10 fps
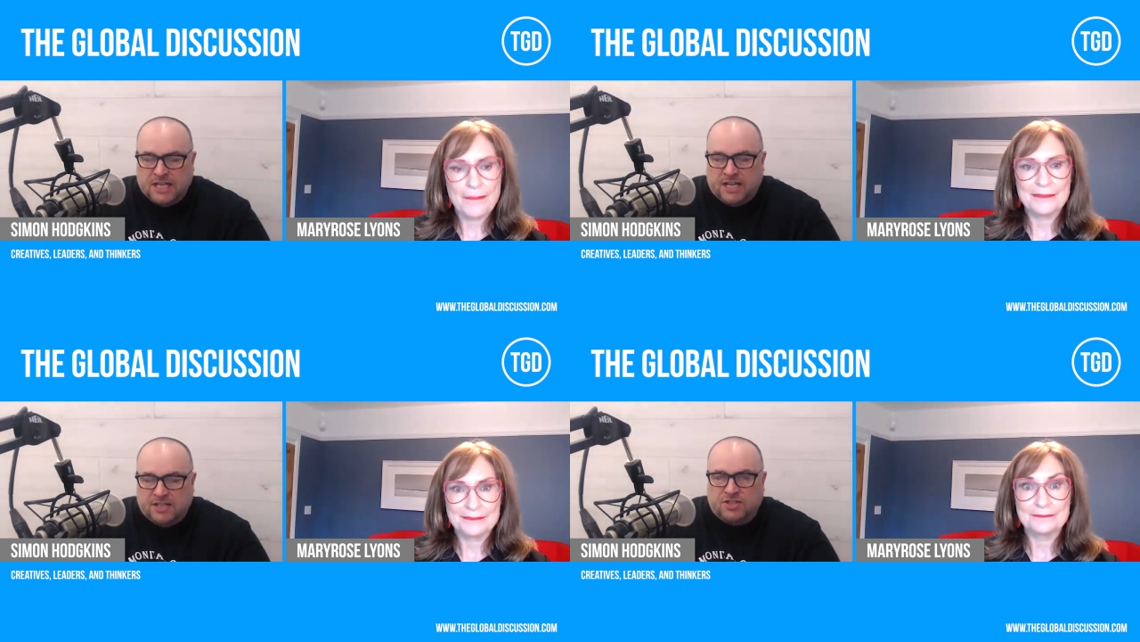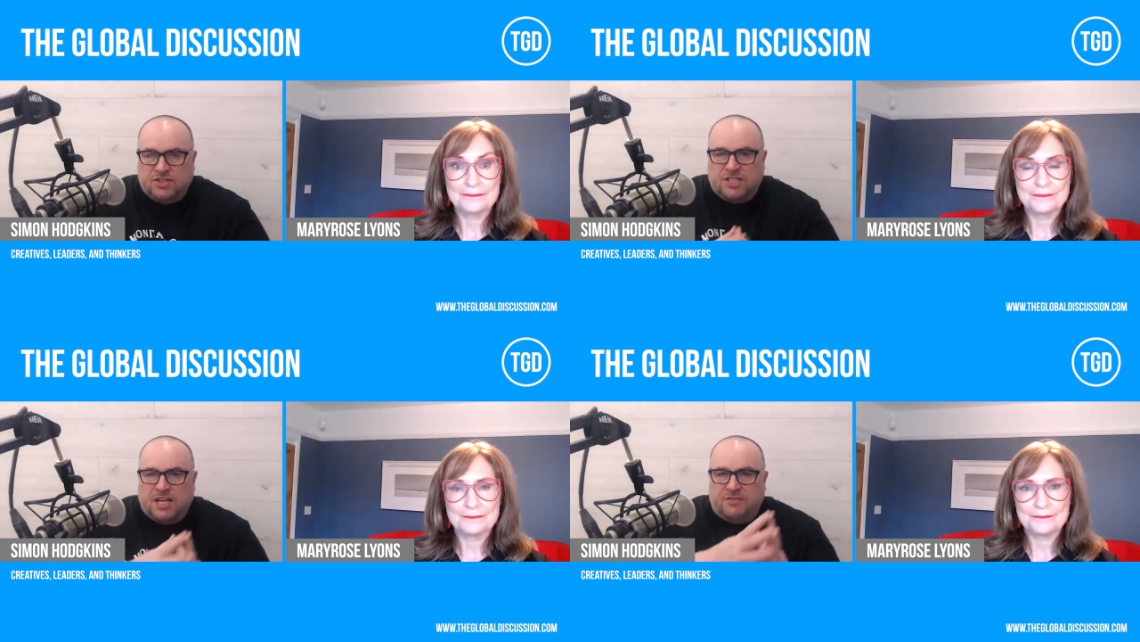Speaker 1: And as you
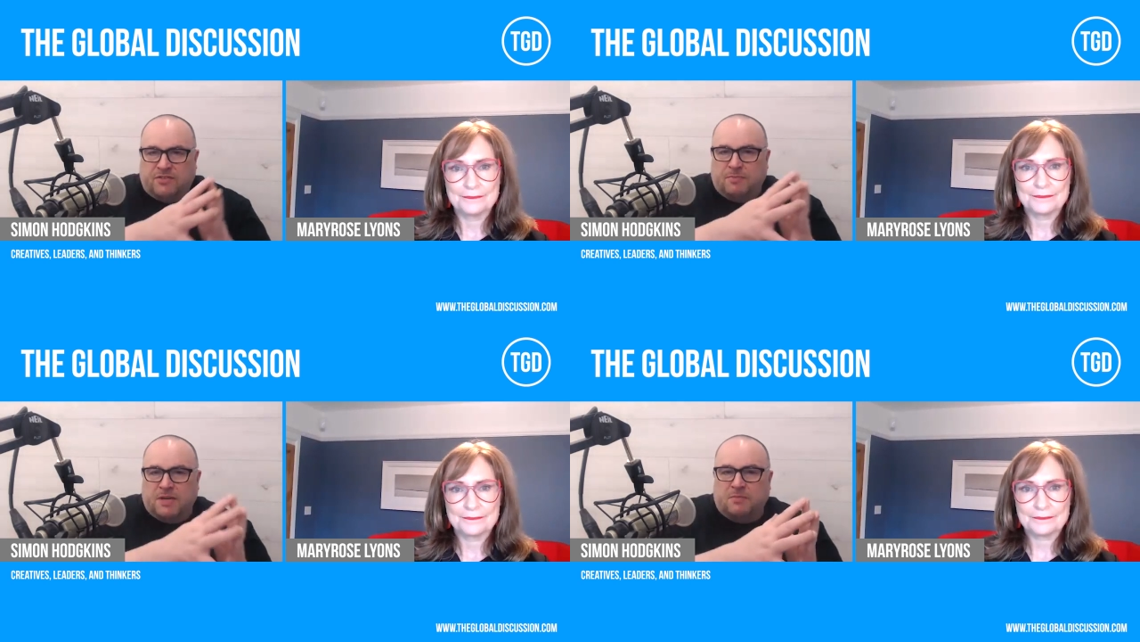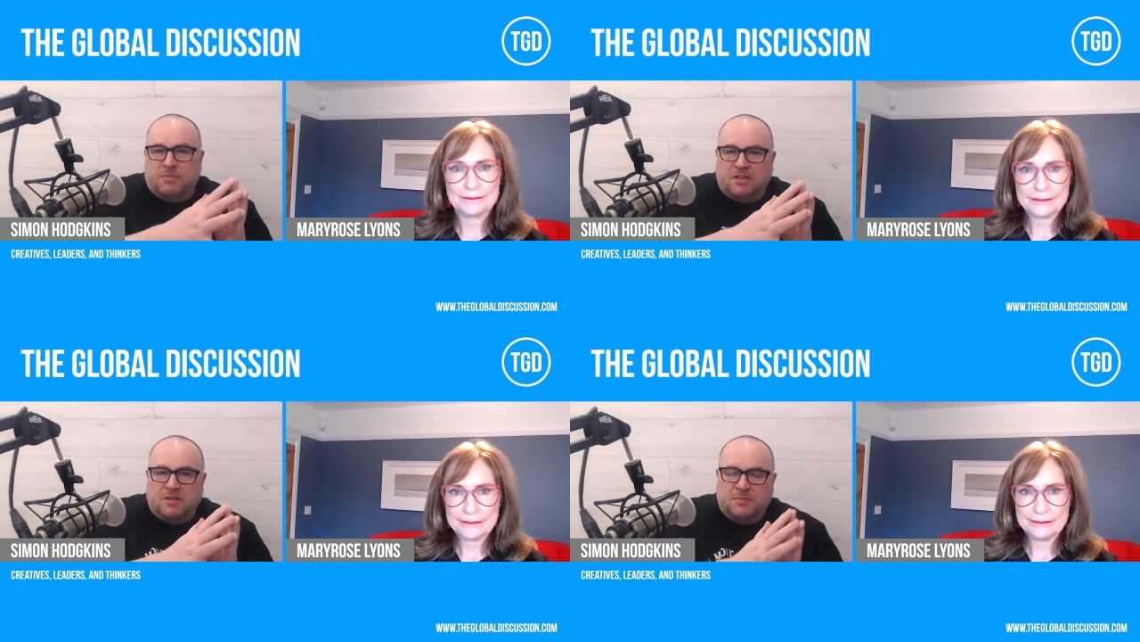say, from people
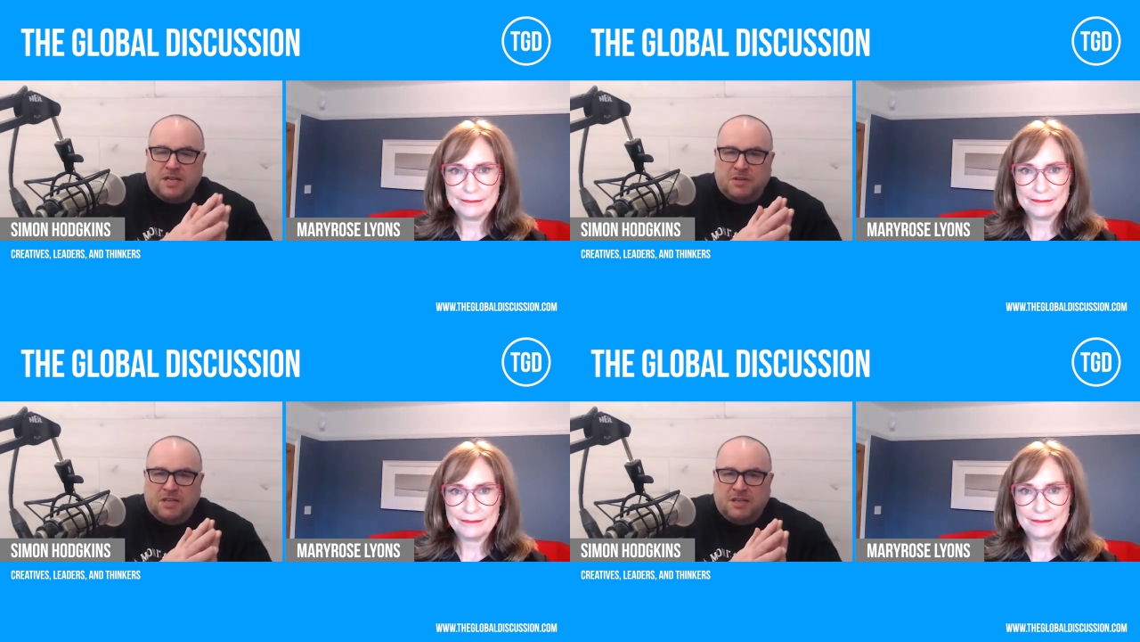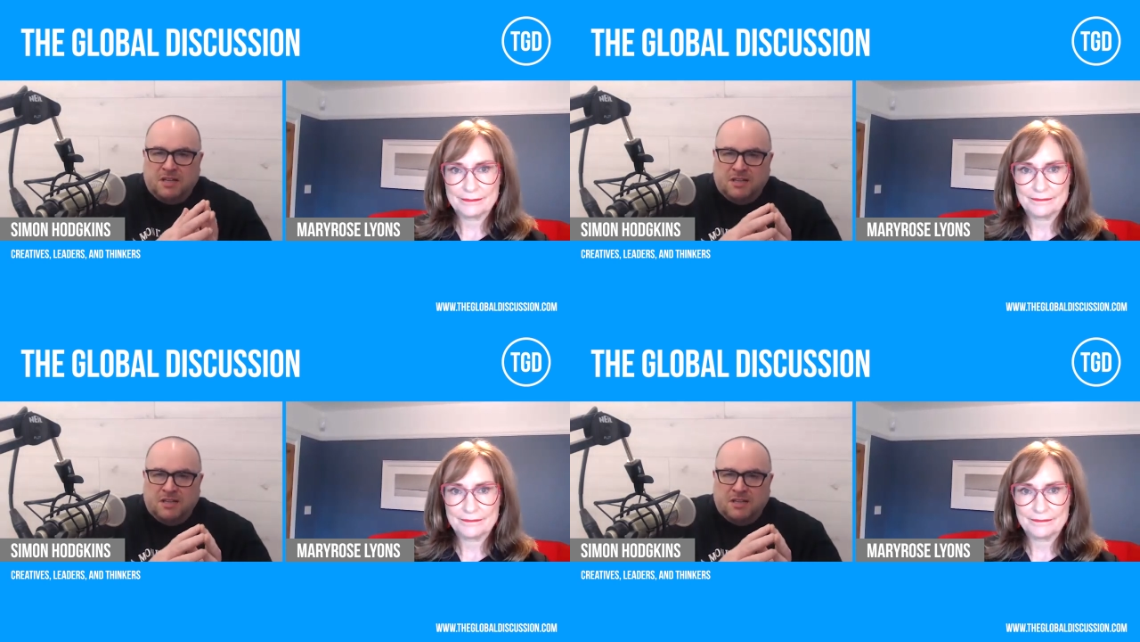that are maybe